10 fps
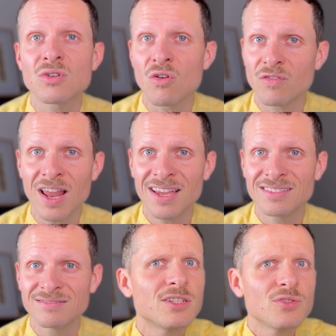
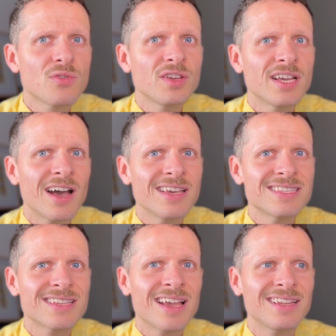offline. Do the
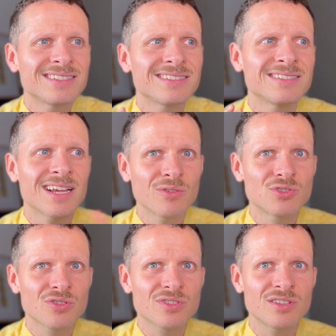guys at
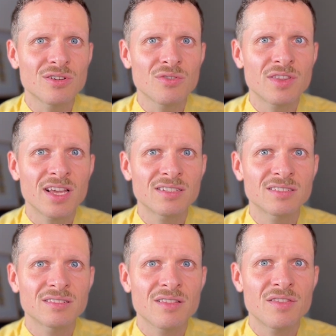Dow Jones know
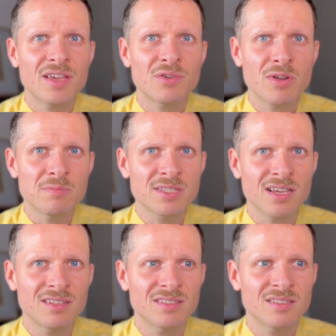that their
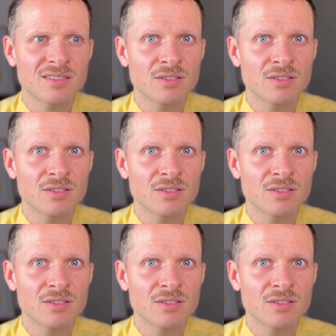website is